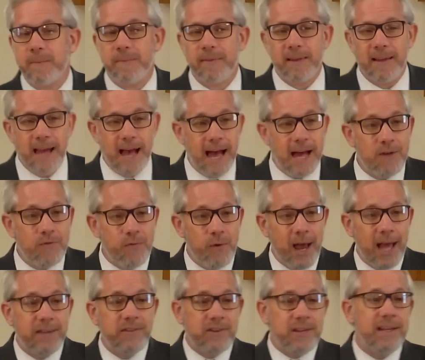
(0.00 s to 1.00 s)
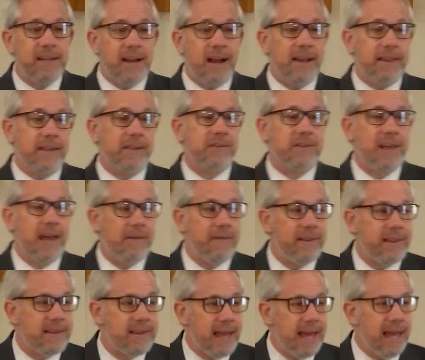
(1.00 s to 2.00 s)
God rested on the
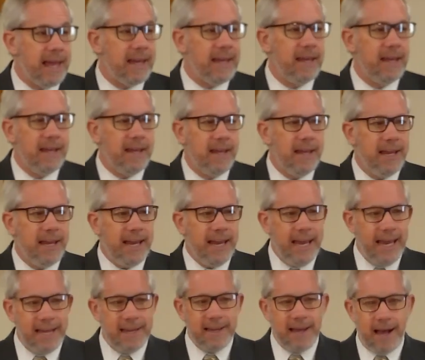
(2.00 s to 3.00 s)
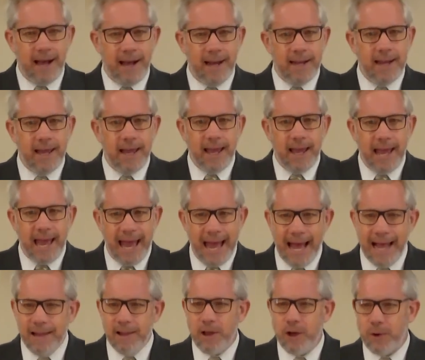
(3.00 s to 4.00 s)
seventh day, and God
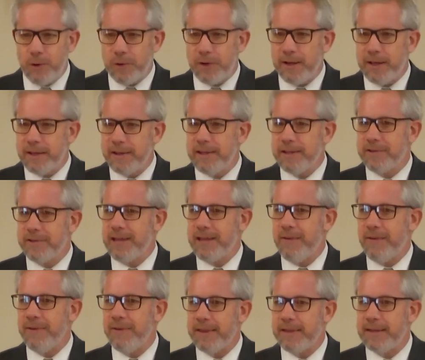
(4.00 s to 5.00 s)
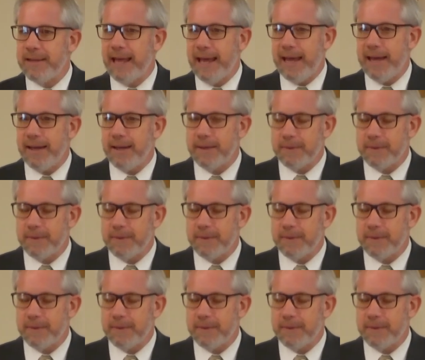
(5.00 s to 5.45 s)
hallowed the seventh day.